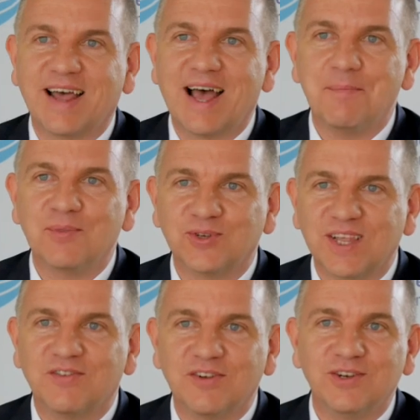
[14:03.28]

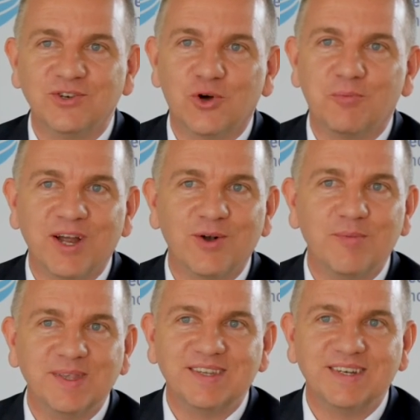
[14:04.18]
yourself and Joe Biden will be
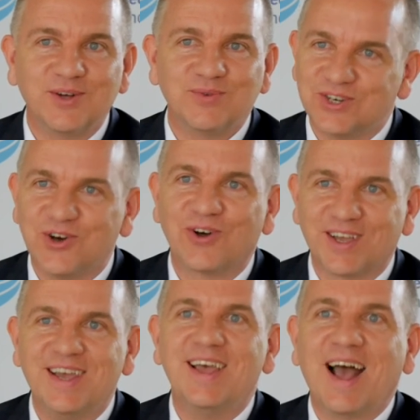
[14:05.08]
sitting down to talk
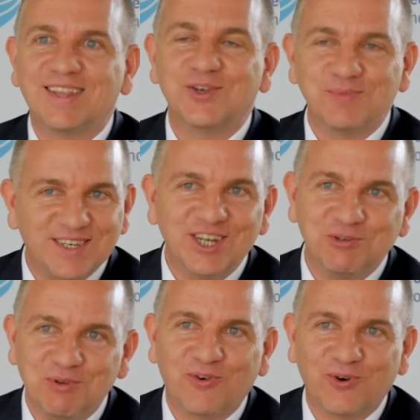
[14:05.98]
at some stage
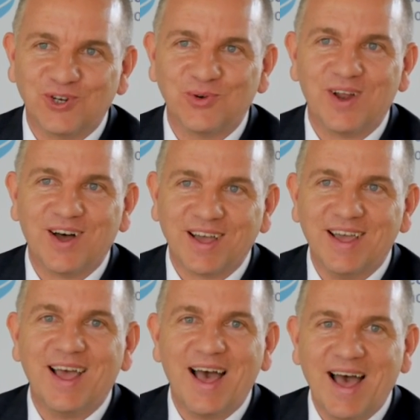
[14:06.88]
before too long.
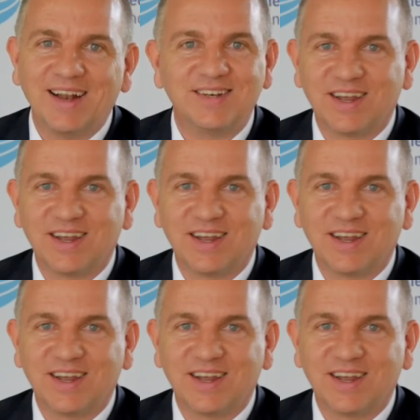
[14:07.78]
And I